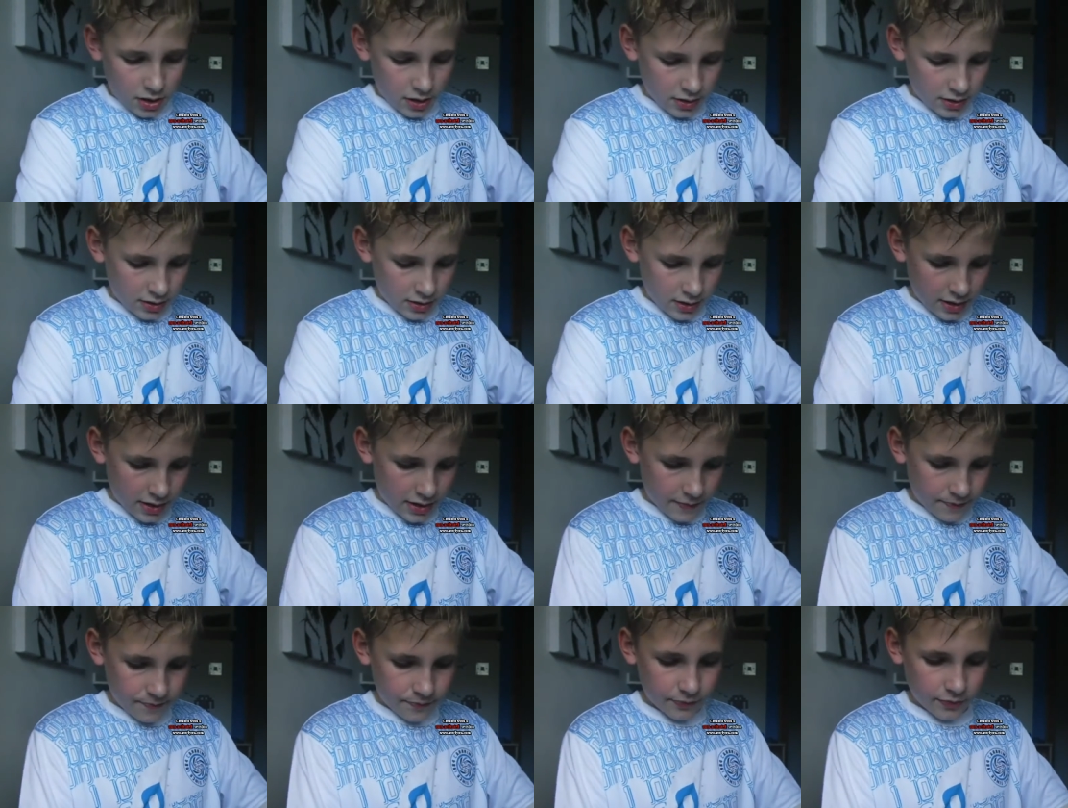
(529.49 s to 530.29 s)
and
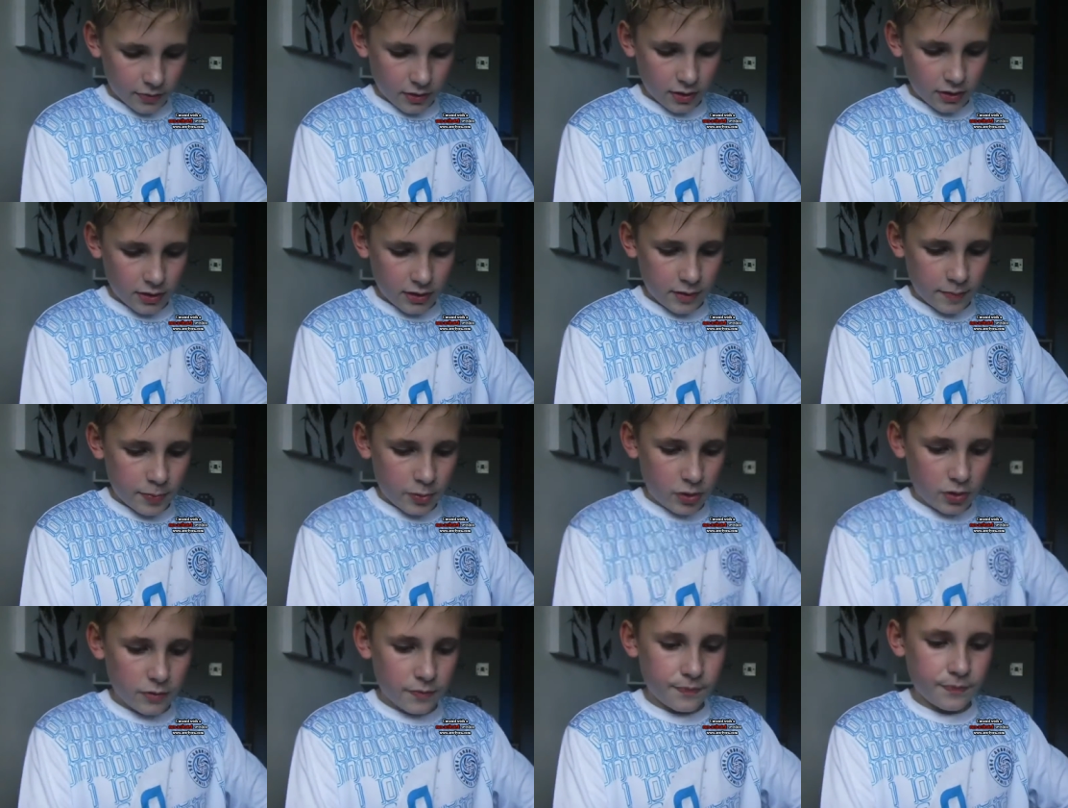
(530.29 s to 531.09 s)
um, they
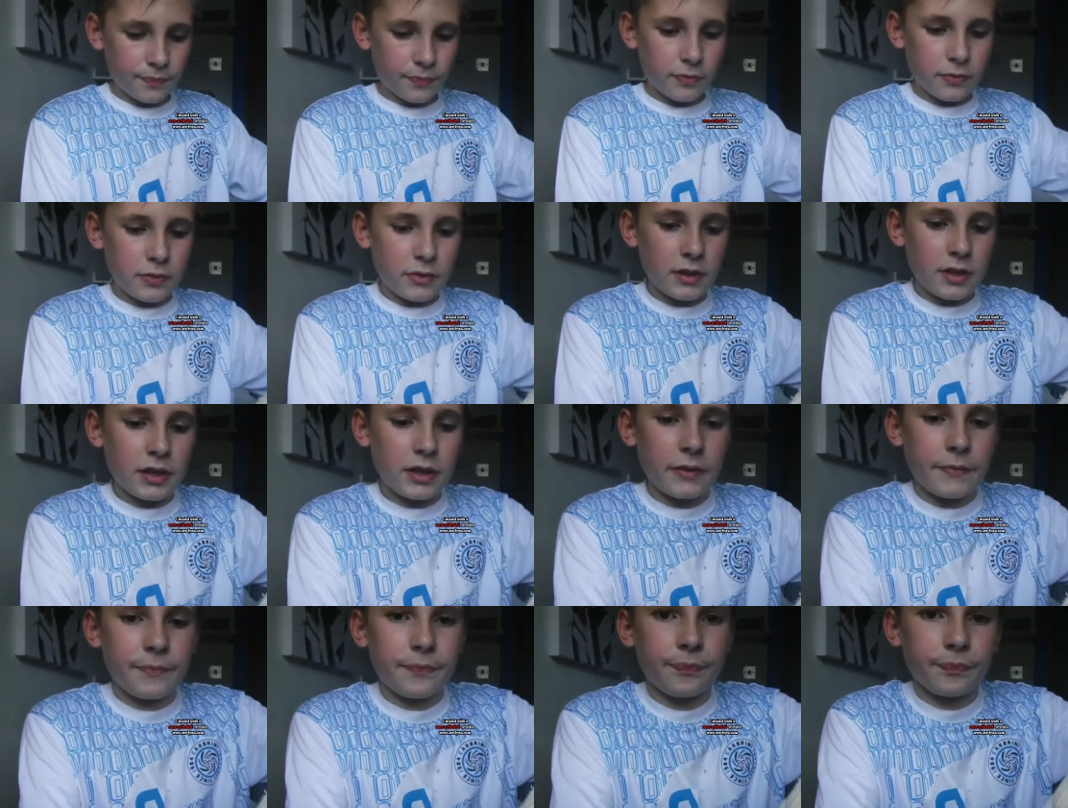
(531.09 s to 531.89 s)
put
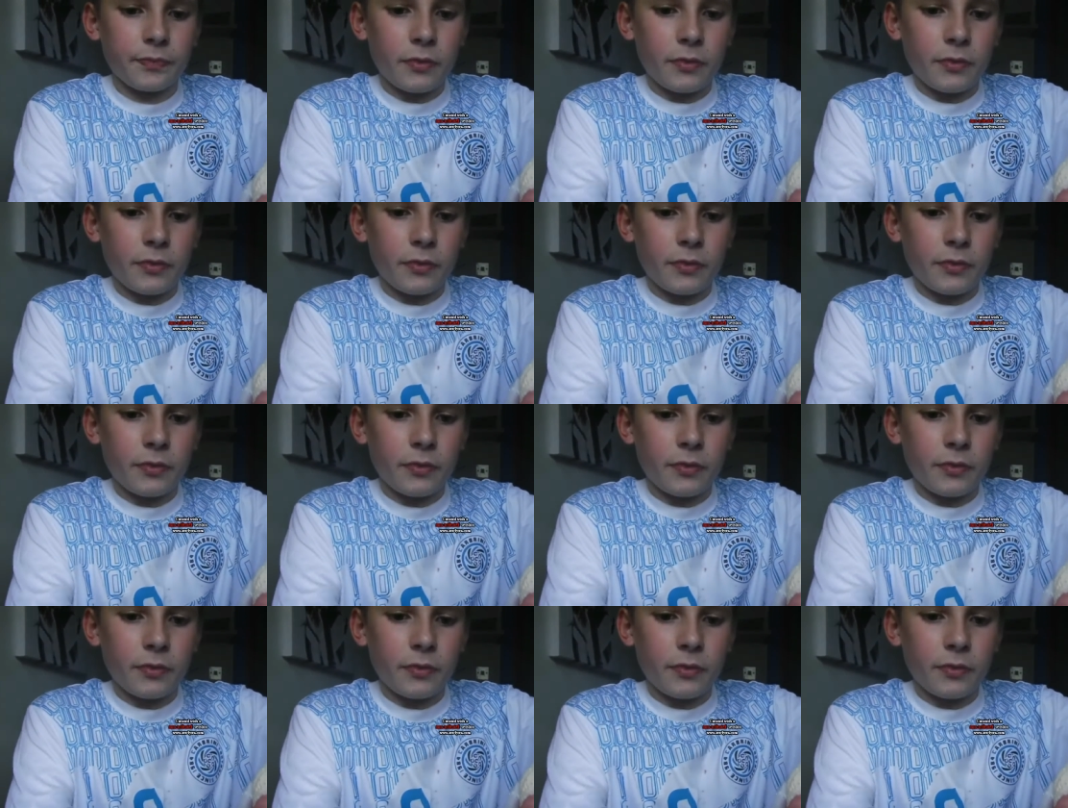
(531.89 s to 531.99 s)
the